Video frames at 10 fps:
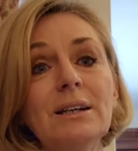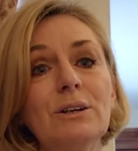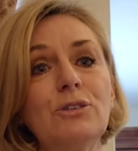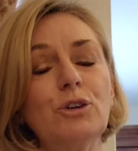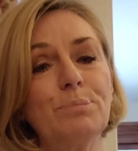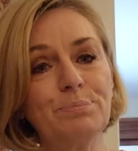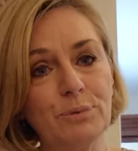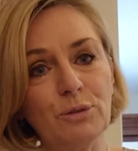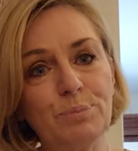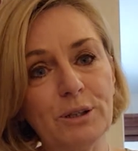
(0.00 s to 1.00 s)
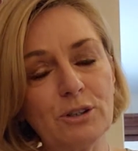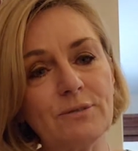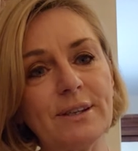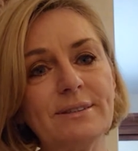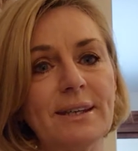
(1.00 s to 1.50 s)
because of
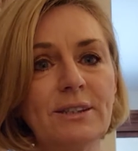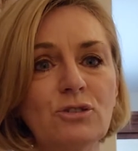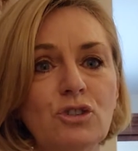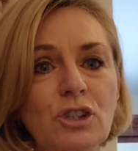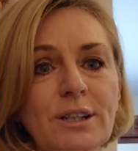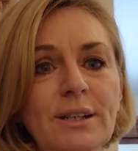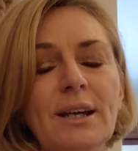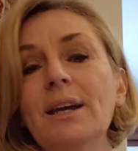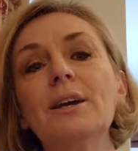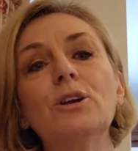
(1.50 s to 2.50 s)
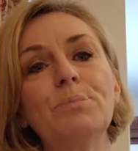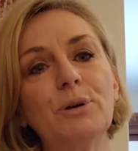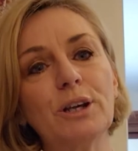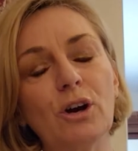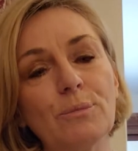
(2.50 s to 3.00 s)
this estrogen. You're
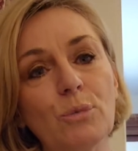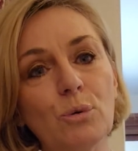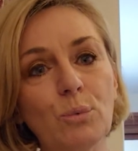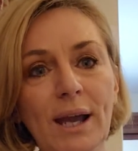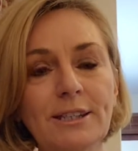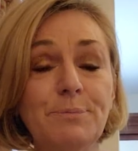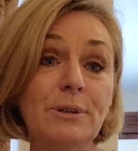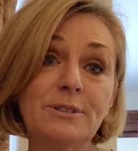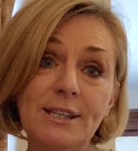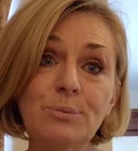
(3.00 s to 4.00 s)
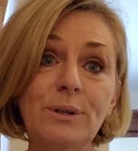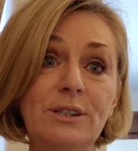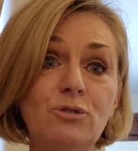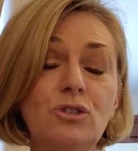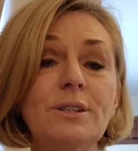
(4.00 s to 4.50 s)
putting on more weight because that's what
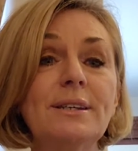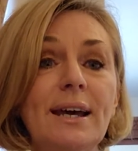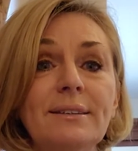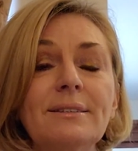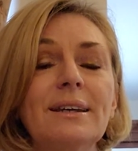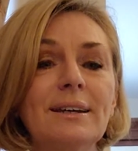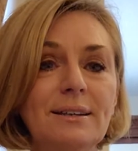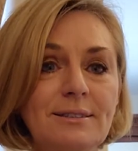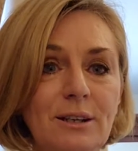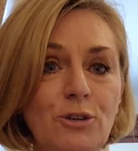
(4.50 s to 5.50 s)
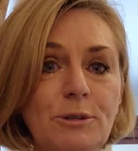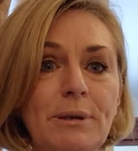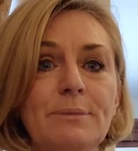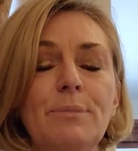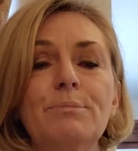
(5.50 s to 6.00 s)
estrogen does. It slows your
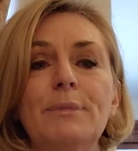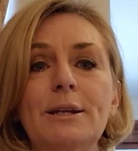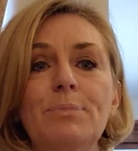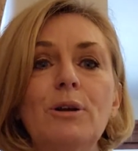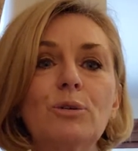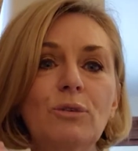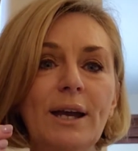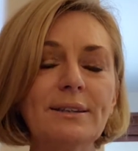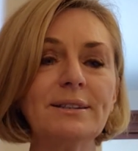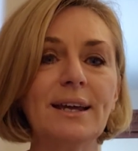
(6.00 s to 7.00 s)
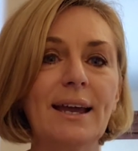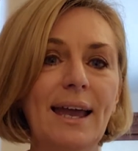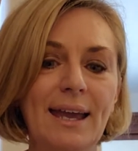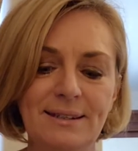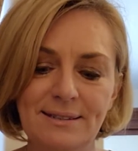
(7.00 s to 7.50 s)
metabolic rate,
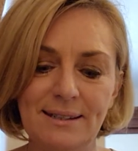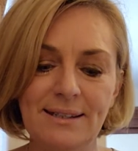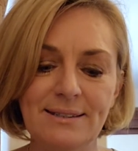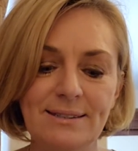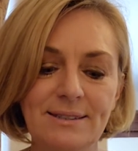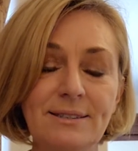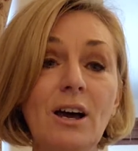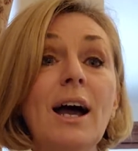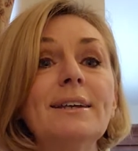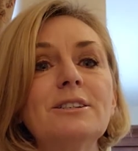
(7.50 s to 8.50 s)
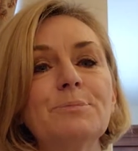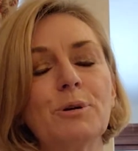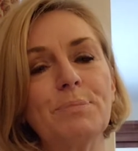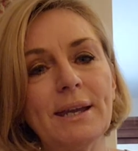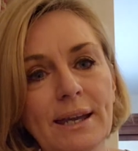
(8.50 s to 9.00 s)
and it's designed to
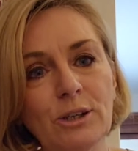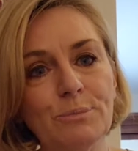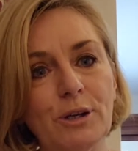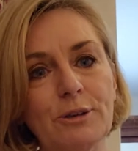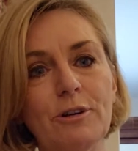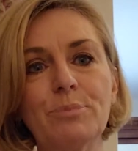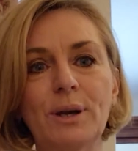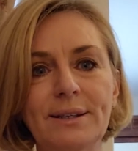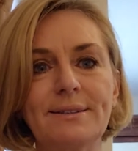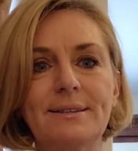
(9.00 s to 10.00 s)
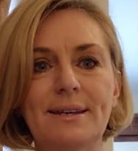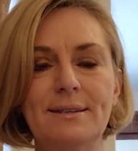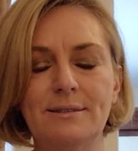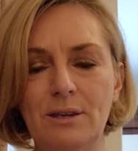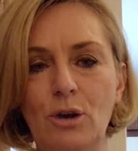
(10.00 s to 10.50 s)
prepare your body for pregnancy.
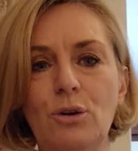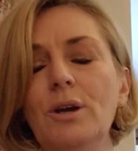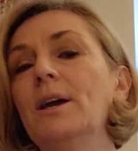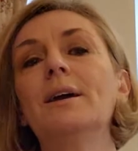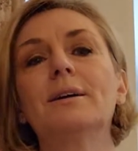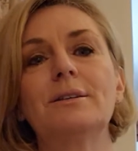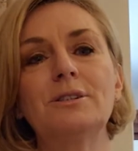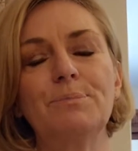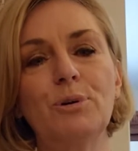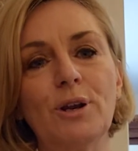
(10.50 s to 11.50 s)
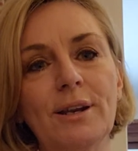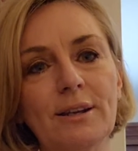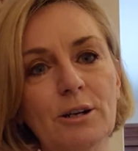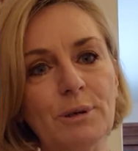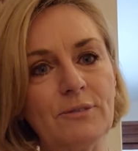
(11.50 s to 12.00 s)
So to put on a
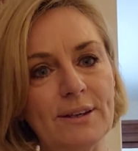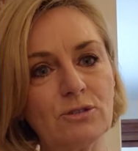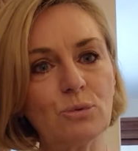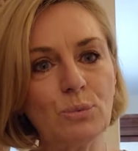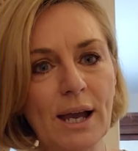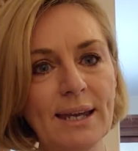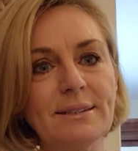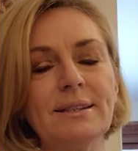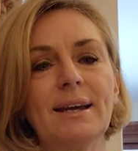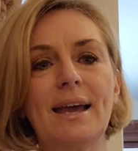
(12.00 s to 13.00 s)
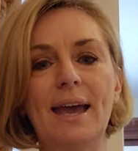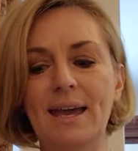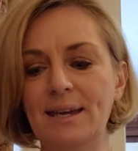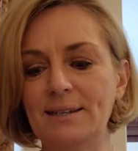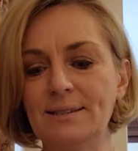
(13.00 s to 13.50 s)
little bit of extra weight,
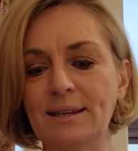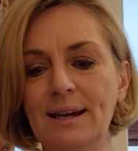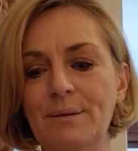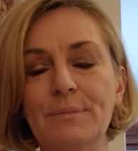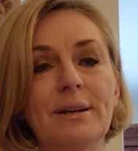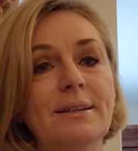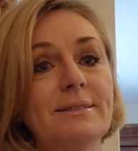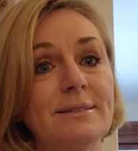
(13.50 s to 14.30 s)
and it